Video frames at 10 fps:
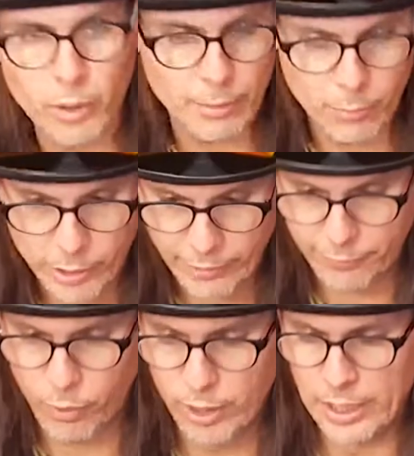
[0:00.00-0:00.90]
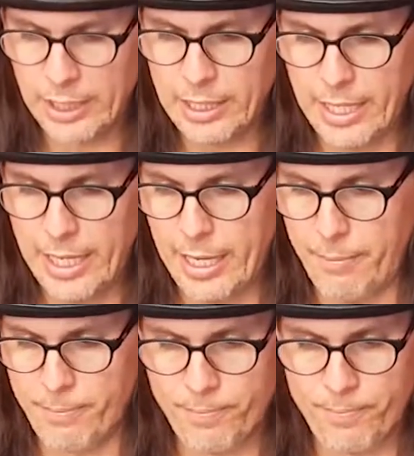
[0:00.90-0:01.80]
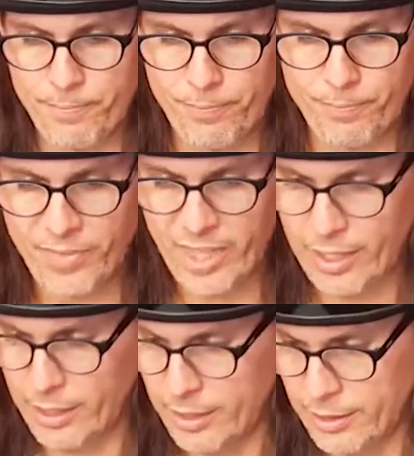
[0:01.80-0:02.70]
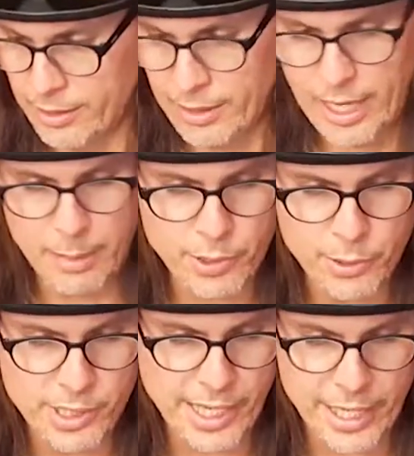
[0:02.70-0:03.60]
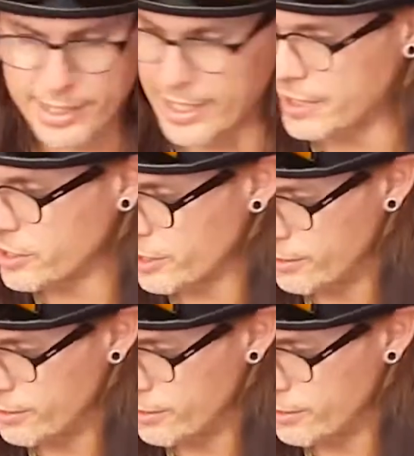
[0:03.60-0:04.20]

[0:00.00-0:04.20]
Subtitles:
I'm looking for. I'm too scared to touch it.